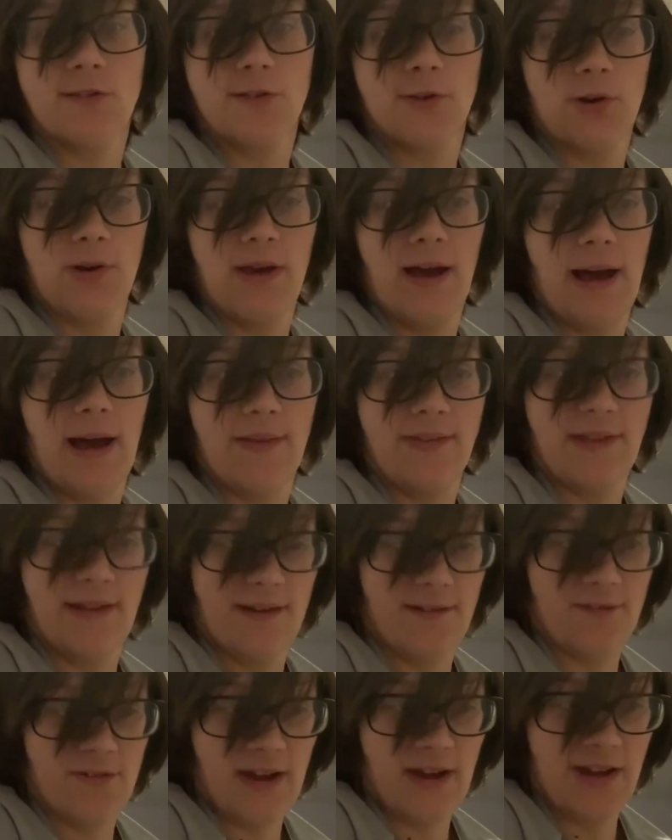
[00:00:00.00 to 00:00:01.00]
So yeah,
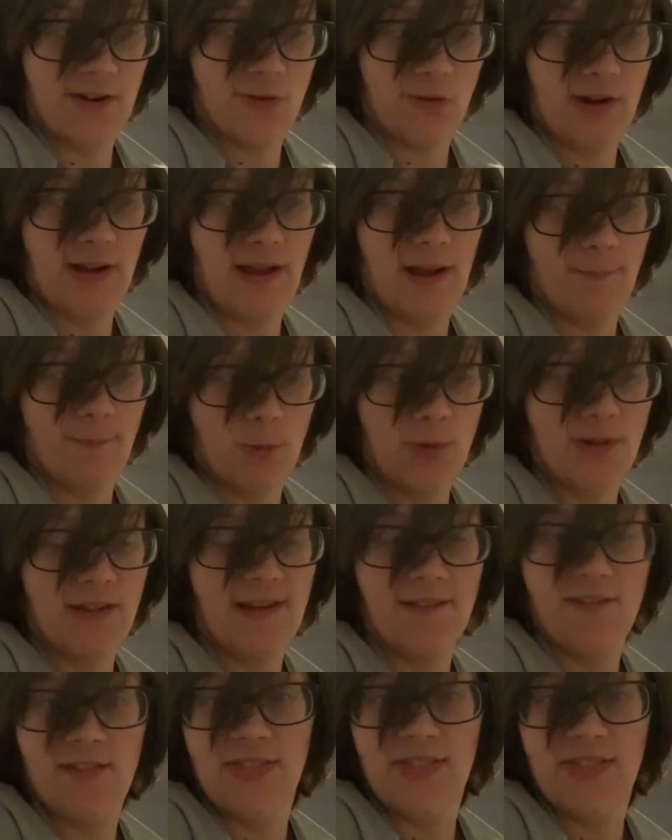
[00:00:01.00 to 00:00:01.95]
if I had to rate, I would give it